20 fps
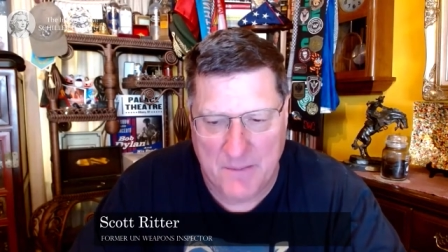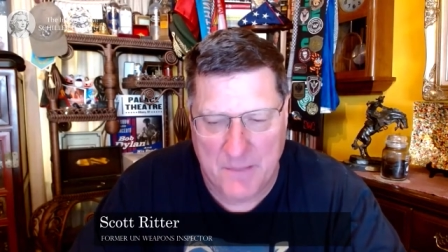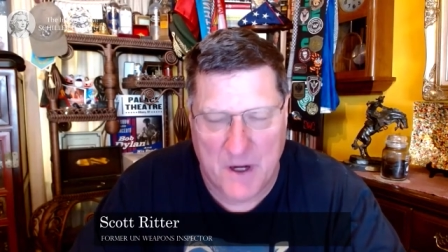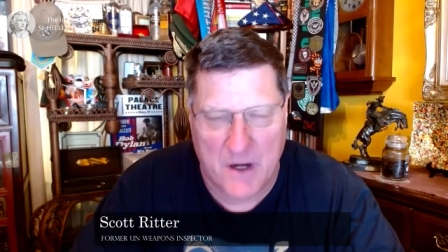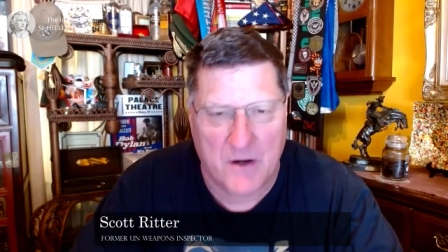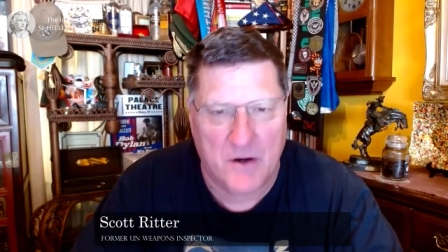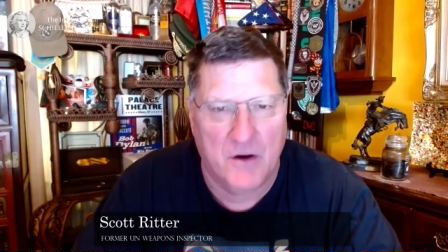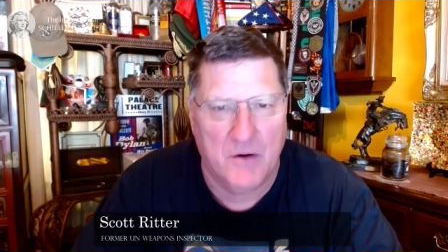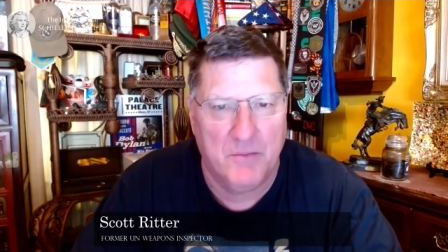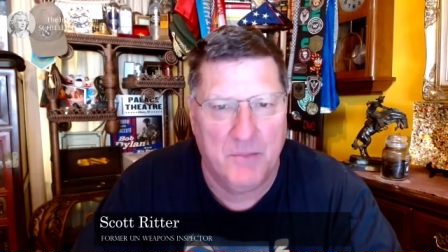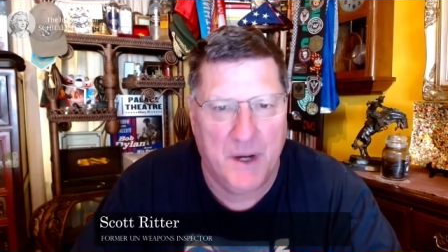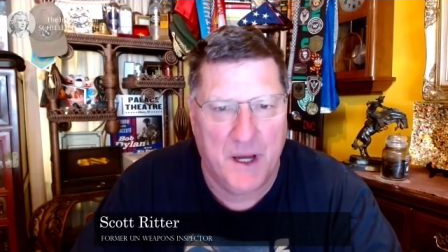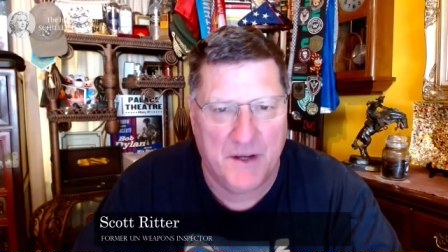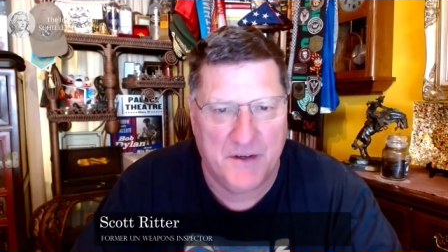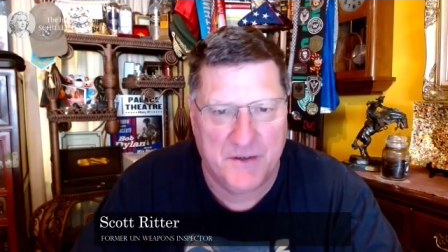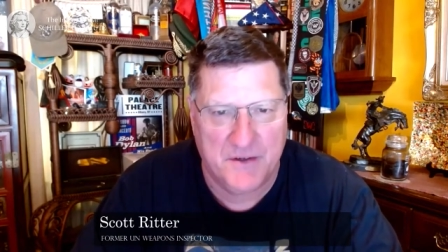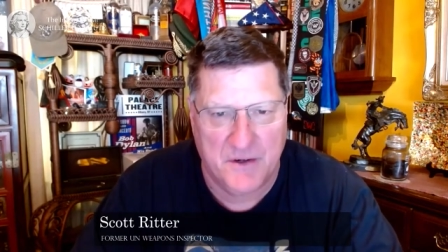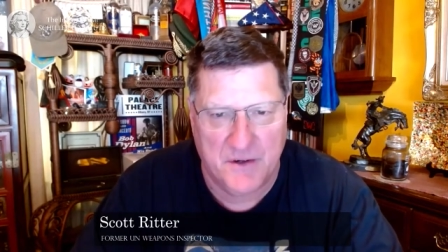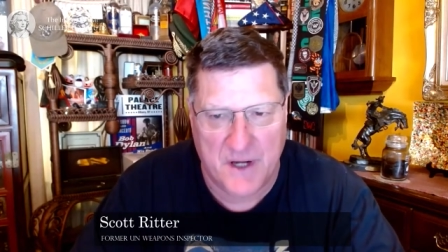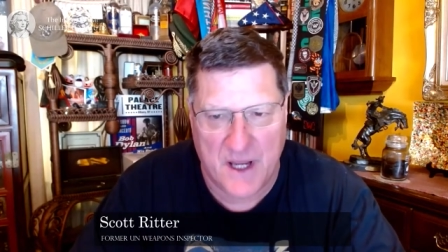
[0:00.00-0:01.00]
a bunker
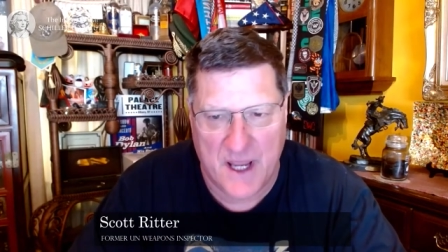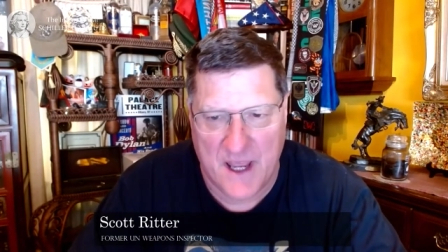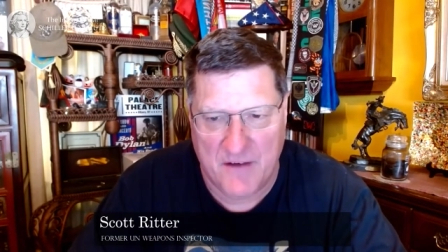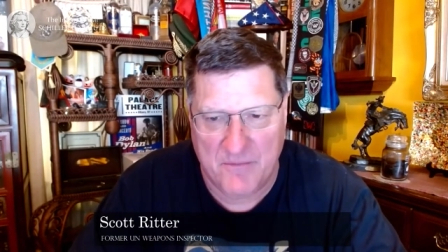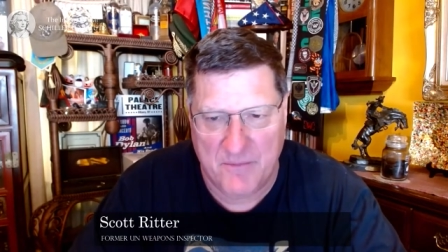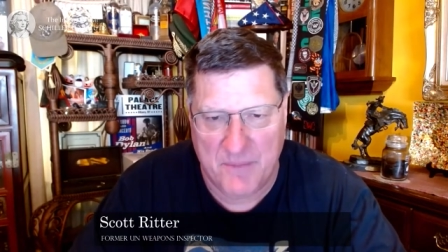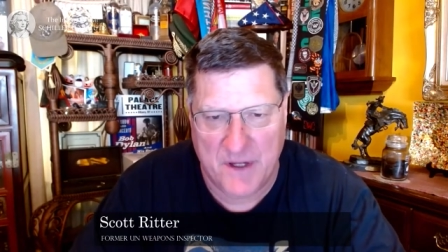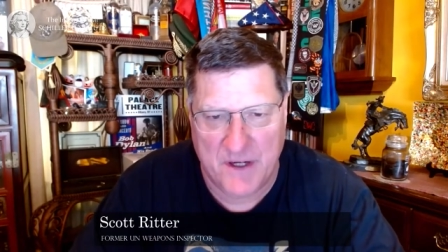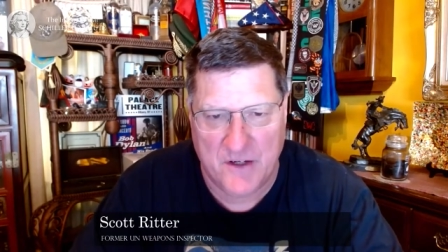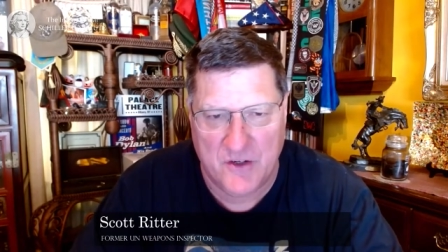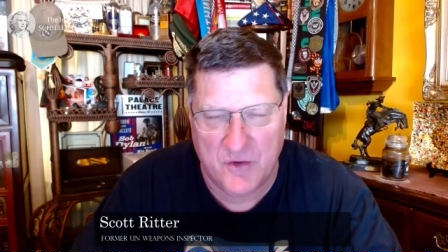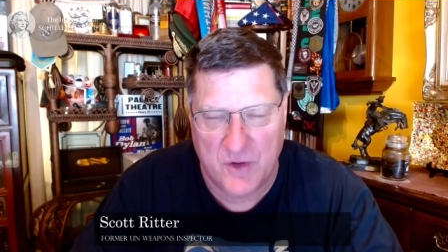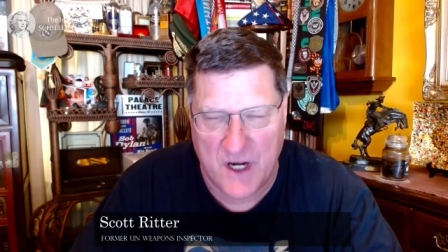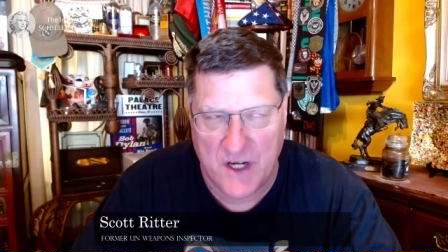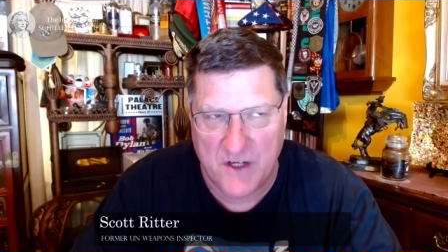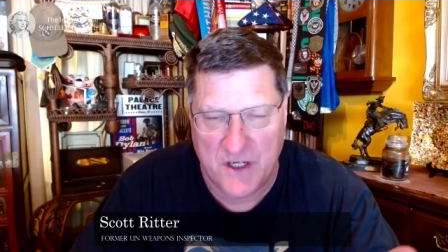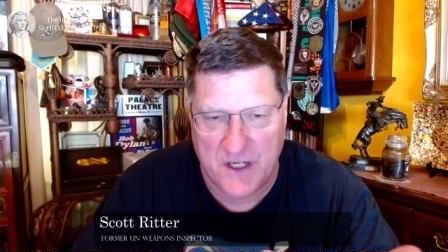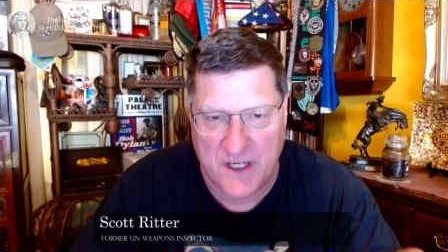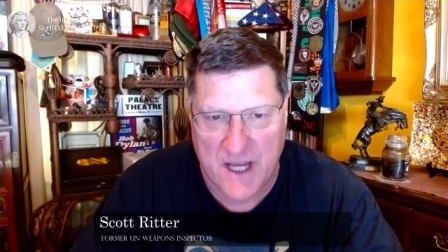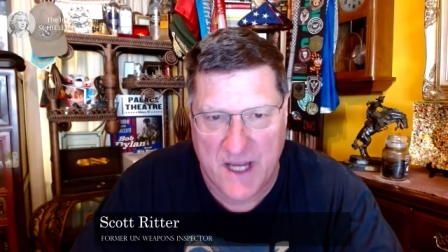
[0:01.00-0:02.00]
buster to have
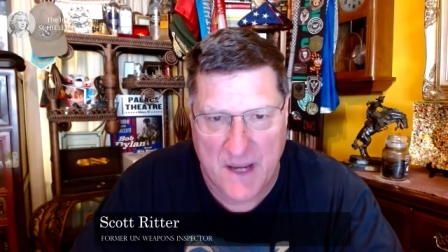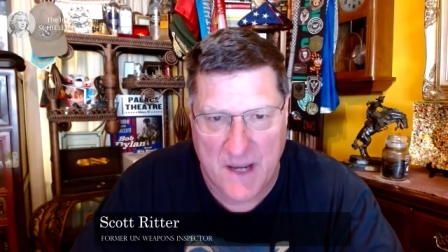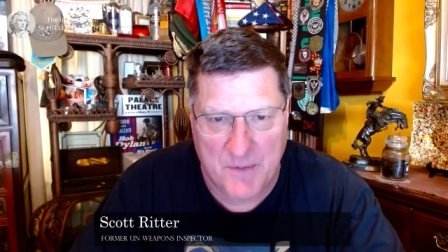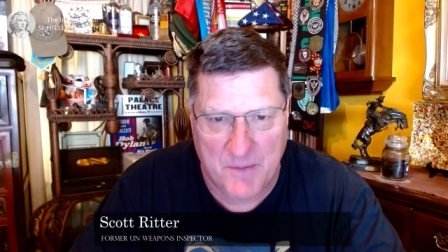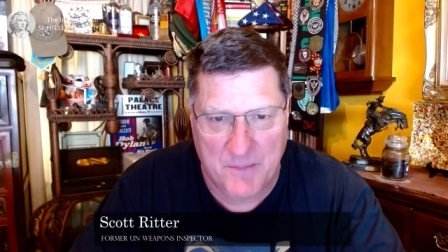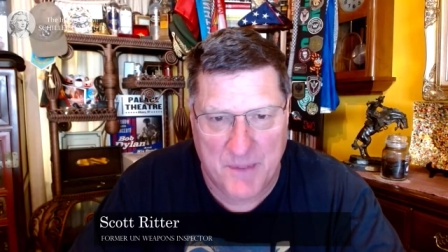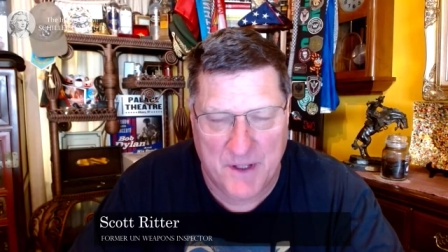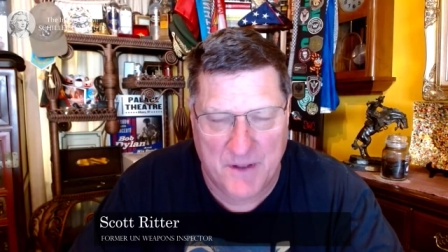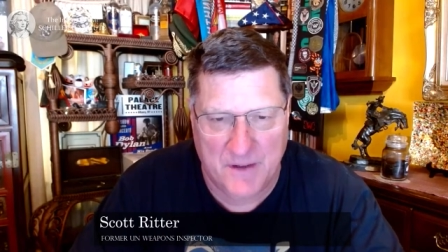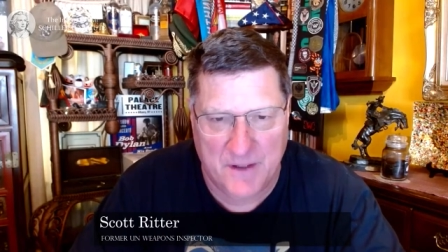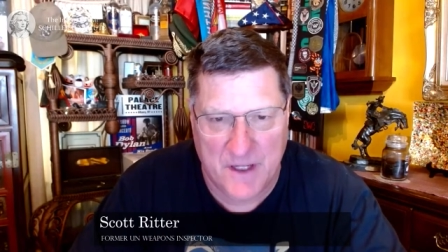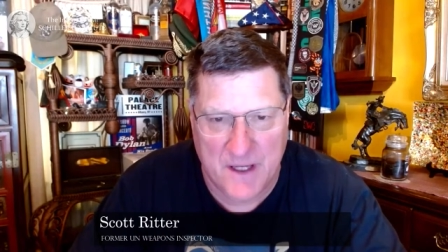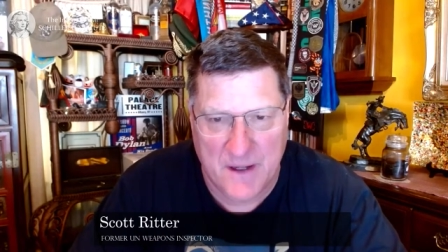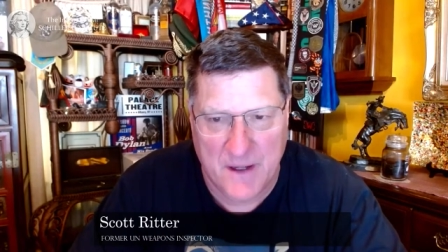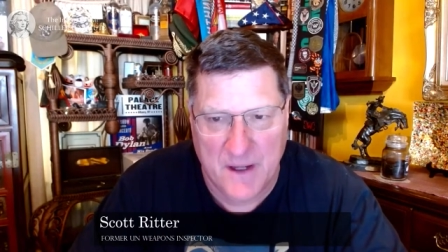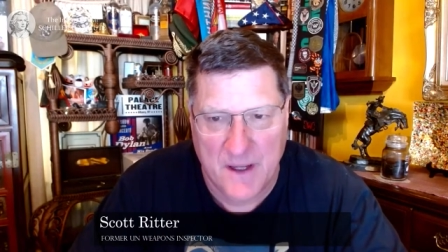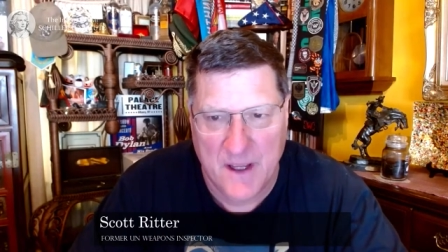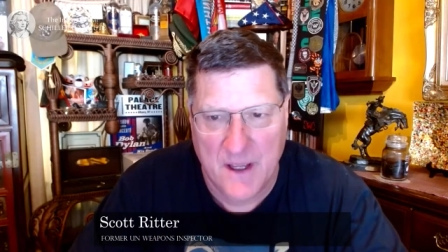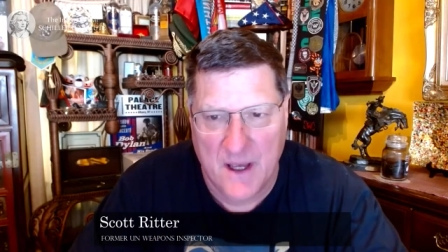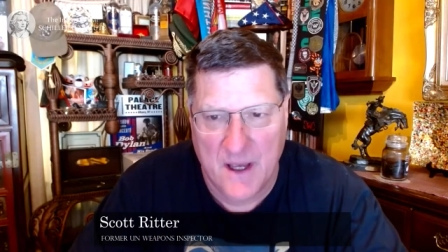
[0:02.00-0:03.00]
penetration
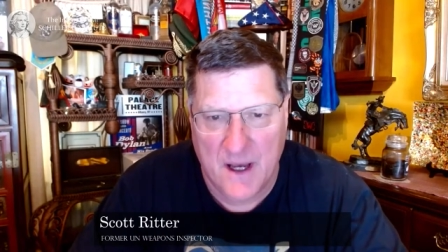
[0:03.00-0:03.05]
capability,